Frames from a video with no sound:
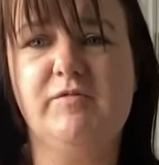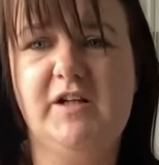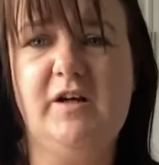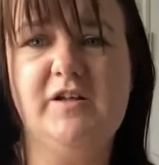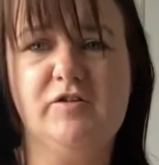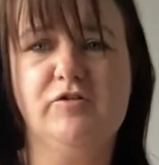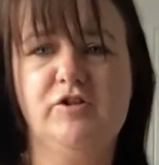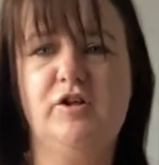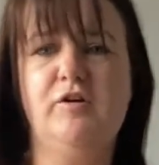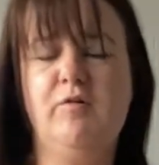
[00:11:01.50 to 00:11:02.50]
it's really nice. Got
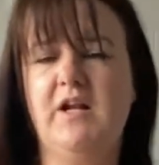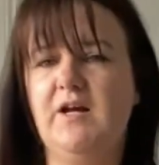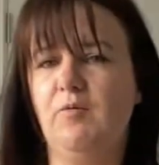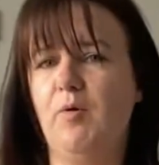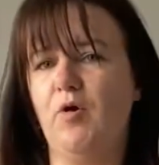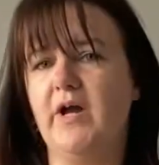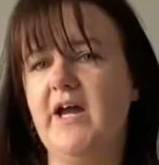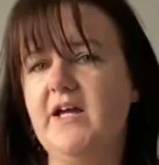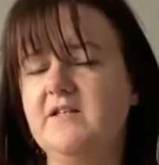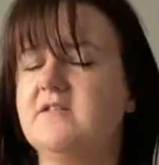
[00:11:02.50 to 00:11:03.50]
2 little
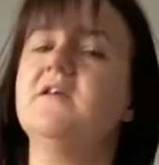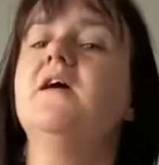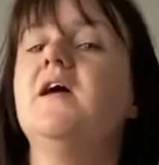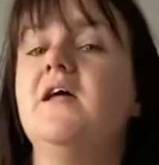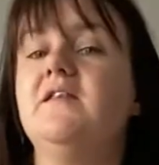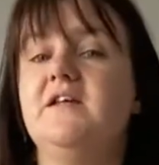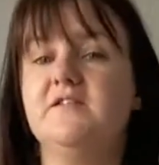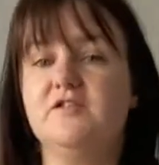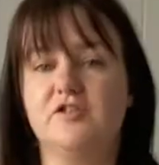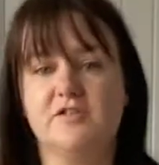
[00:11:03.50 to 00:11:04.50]
pockets.
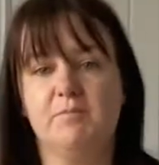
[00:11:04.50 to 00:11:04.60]
These are just the